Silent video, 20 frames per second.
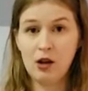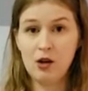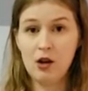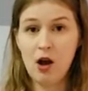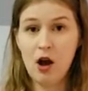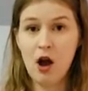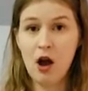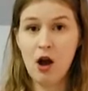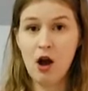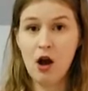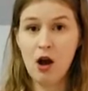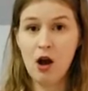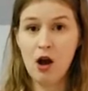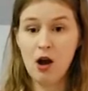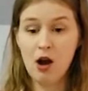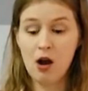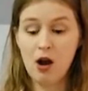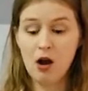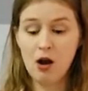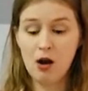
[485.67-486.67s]

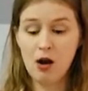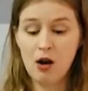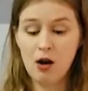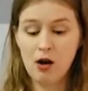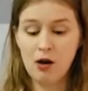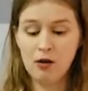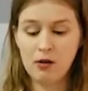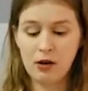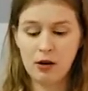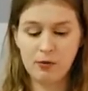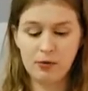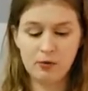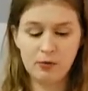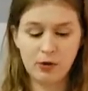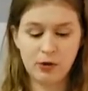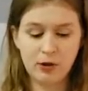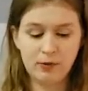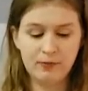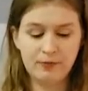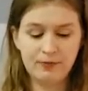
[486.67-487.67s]
ah. Couple
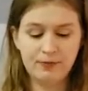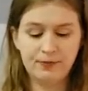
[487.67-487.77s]
more.